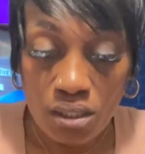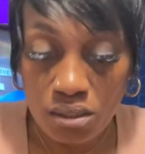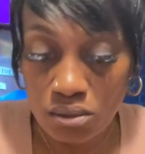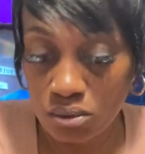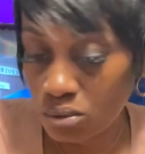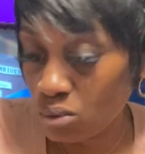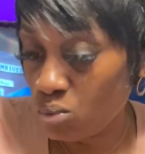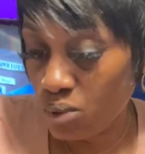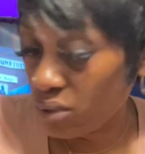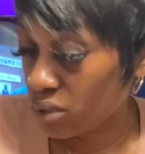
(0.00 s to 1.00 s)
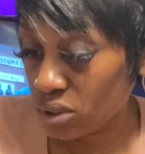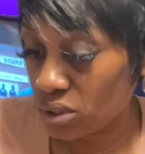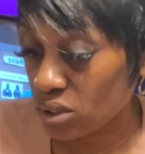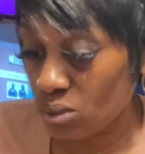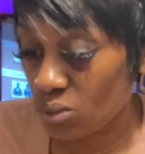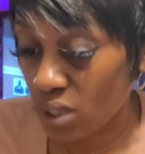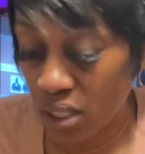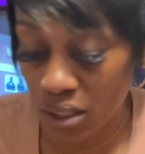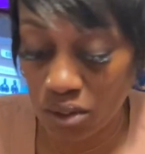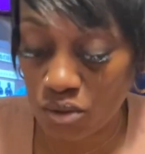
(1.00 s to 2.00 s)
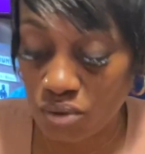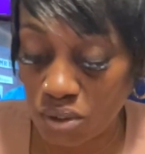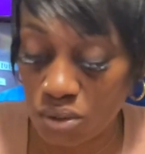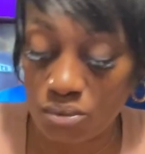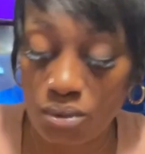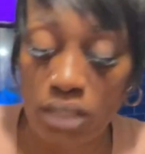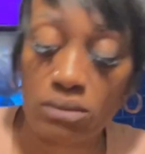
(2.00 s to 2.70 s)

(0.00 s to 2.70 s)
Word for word: because you weren't content with how they treated you out